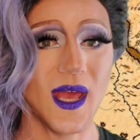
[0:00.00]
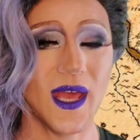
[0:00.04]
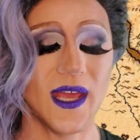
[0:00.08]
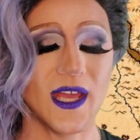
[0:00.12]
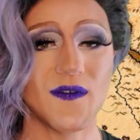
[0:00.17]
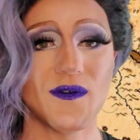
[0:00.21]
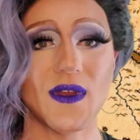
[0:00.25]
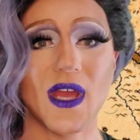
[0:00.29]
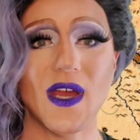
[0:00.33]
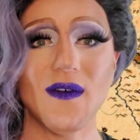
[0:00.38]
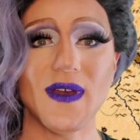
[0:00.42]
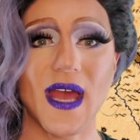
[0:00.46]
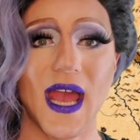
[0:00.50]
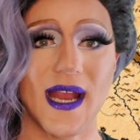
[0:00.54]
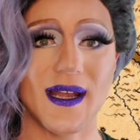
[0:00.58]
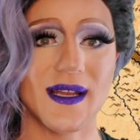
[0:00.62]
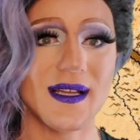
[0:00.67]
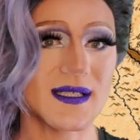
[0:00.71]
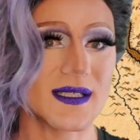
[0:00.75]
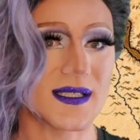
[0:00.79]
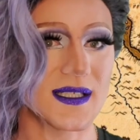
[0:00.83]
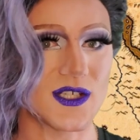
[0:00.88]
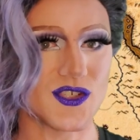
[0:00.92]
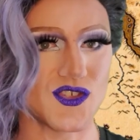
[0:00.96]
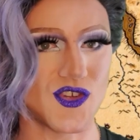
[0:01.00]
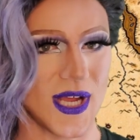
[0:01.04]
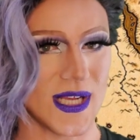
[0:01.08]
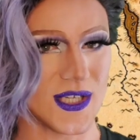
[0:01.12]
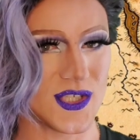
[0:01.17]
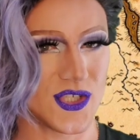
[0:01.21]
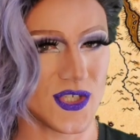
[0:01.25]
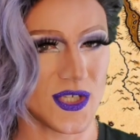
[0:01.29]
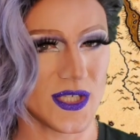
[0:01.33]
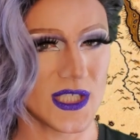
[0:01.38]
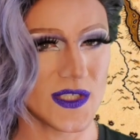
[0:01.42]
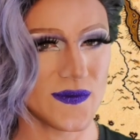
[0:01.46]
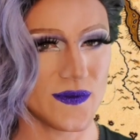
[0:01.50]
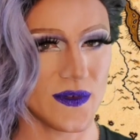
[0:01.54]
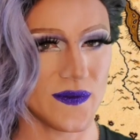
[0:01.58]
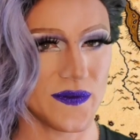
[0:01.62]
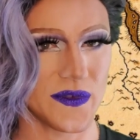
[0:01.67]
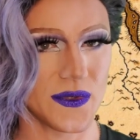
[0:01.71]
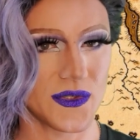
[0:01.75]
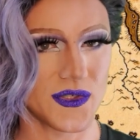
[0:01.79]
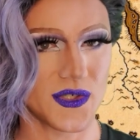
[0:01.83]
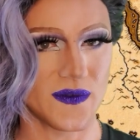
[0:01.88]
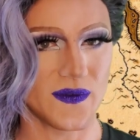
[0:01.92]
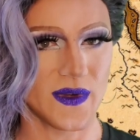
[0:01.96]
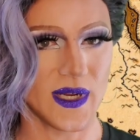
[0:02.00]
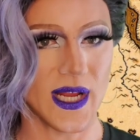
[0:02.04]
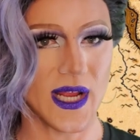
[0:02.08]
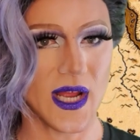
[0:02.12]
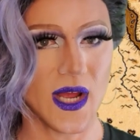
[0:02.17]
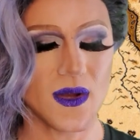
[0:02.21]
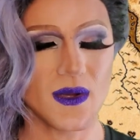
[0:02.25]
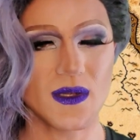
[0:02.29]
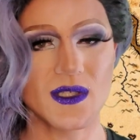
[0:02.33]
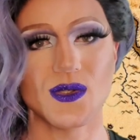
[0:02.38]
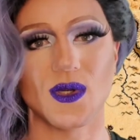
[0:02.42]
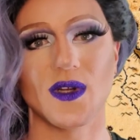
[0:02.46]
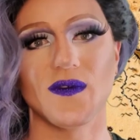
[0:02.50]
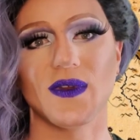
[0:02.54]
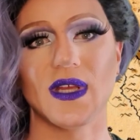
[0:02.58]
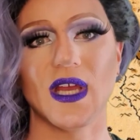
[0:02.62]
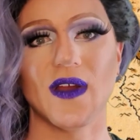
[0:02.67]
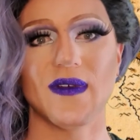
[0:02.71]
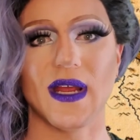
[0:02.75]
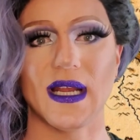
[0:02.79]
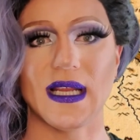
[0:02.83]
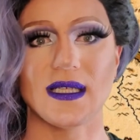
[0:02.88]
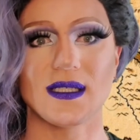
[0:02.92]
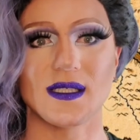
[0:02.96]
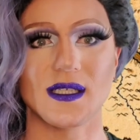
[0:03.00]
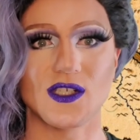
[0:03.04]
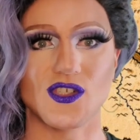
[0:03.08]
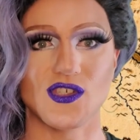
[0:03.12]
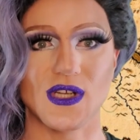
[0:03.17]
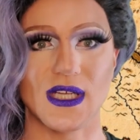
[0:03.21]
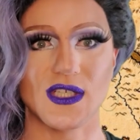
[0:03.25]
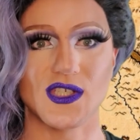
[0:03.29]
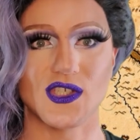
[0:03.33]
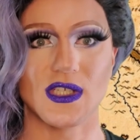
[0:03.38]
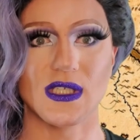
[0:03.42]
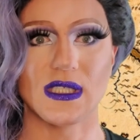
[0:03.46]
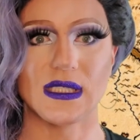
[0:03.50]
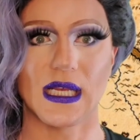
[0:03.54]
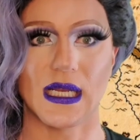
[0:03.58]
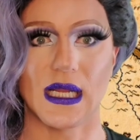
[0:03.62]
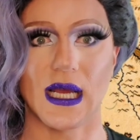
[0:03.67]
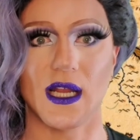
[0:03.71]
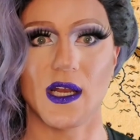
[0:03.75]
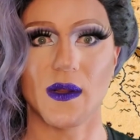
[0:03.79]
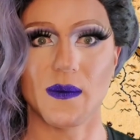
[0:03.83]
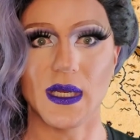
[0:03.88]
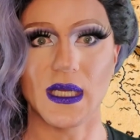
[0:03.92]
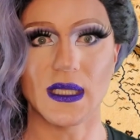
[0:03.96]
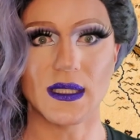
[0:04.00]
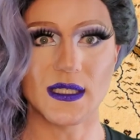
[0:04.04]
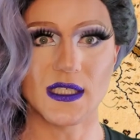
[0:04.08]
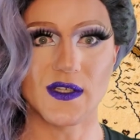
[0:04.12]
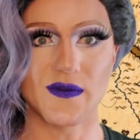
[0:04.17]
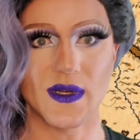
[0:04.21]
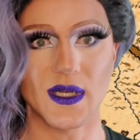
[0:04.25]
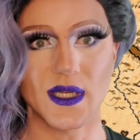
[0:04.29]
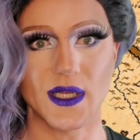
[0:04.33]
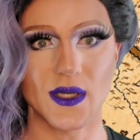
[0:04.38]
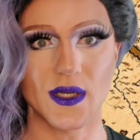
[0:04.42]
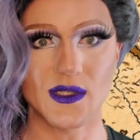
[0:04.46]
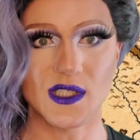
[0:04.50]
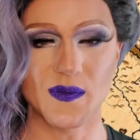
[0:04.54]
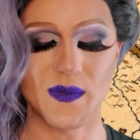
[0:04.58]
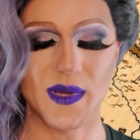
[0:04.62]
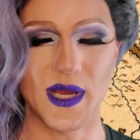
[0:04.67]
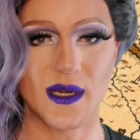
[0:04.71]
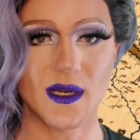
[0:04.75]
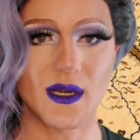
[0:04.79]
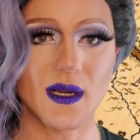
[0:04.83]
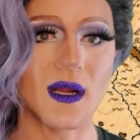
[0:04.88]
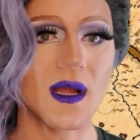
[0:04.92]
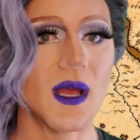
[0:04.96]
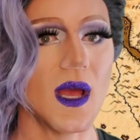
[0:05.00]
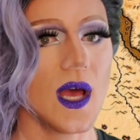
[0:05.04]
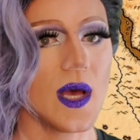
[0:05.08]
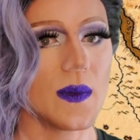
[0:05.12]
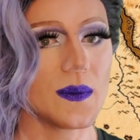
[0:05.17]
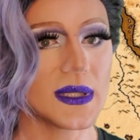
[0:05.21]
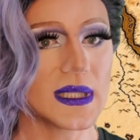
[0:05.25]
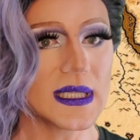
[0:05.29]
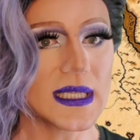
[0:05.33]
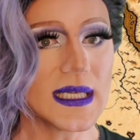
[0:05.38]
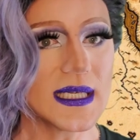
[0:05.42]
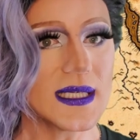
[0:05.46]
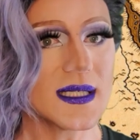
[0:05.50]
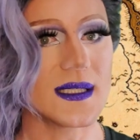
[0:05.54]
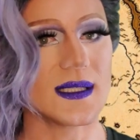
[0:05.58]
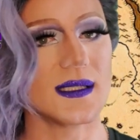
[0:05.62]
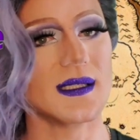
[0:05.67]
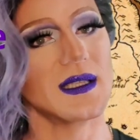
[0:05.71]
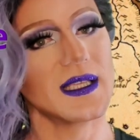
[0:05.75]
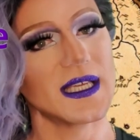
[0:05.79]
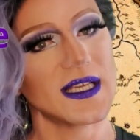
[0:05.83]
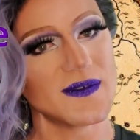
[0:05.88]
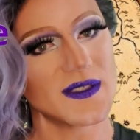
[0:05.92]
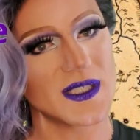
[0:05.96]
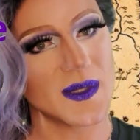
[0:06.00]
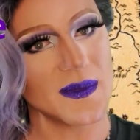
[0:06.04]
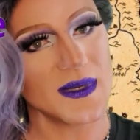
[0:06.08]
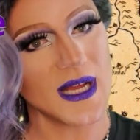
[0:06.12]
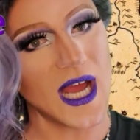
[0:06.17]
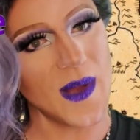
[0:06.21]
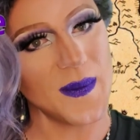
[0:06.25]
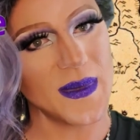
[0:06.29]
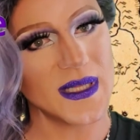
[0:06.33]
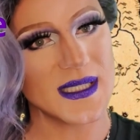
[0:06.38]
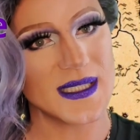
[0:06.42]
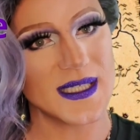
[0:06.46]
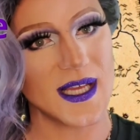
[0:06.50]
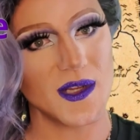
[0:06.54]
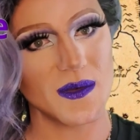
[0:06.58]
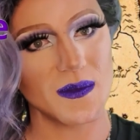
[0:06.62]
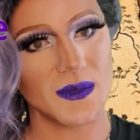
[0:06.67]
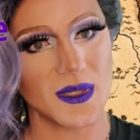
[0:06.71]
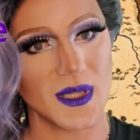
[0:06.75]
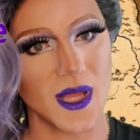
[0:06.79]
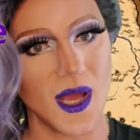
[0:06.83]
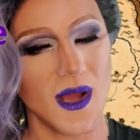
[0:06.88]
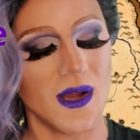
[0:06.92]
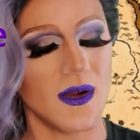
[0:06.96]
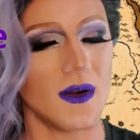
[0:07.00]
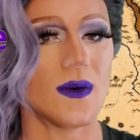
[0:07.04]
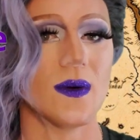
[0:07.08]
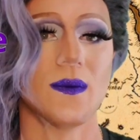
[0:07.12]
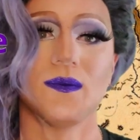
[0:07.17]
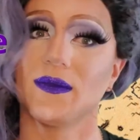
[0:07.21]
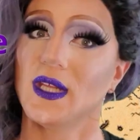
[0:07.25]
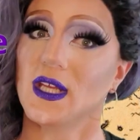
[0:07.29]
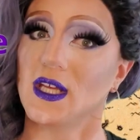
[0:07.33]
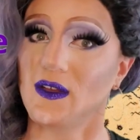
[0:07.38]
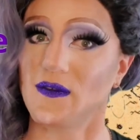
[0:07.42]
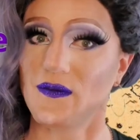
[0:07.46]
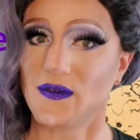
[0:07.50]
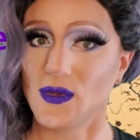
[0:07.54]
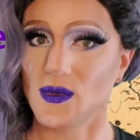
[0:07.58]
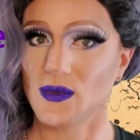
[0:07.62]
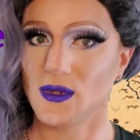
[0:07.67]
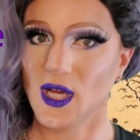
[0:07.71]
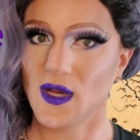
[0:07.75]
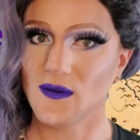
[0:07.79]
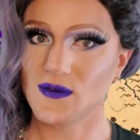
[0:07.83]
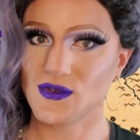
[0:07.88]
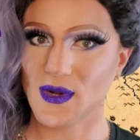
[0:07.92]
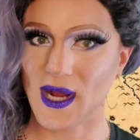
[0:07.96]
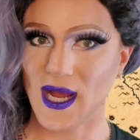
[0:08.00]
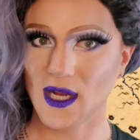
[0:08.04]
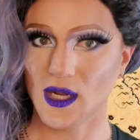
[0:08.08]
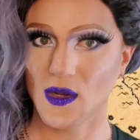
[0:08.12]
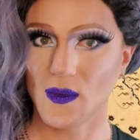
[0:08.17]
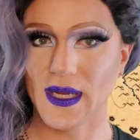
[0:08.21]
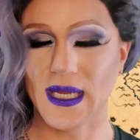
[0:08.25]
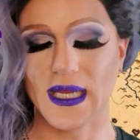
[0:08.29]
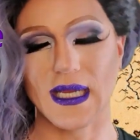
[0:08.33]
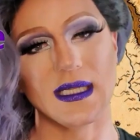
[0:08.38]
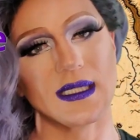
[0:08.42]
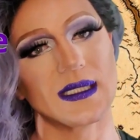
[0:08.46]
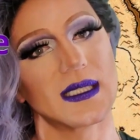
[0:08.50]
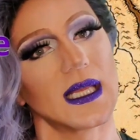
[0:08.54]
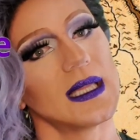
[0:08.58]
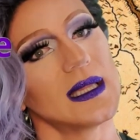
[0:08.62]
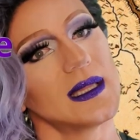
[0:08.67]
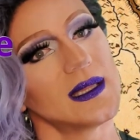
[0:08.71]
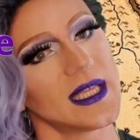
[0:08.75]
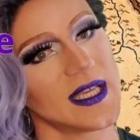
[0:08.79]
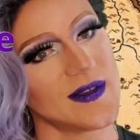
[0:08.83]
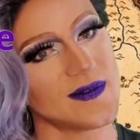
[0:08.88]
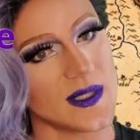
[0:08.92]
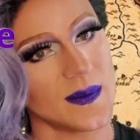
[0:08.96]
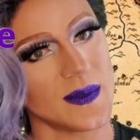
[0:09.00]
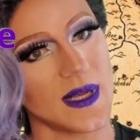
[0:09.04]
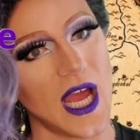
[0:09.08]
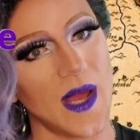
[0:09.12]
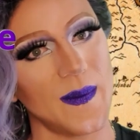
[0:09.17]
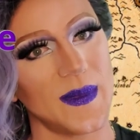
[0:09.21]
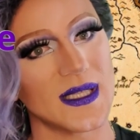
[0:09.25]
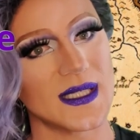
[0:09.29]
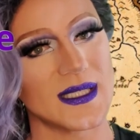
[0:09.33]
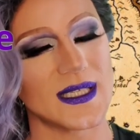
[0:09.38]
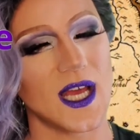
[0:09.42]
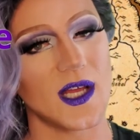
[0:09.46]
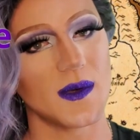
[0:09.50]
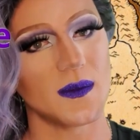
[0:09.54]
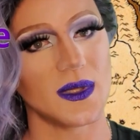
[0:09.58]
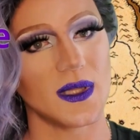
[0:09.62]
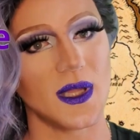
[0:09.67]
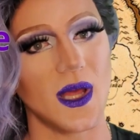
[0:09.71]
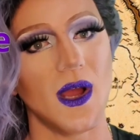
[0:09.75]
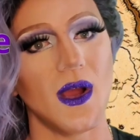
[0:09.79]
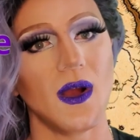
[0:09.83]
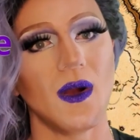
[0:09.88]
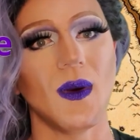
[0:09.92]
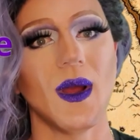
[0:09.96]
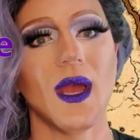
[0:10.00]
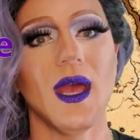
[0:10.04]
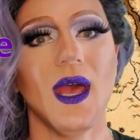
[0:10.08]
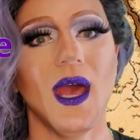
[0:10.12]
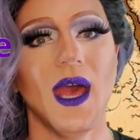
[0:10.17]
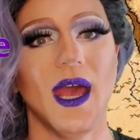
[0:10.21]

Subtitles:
If you have any suggestions for future videos, or if you have any suggestions on how to make these videos better, please leave some comments down below. If you love drag queens, leave some comments down below.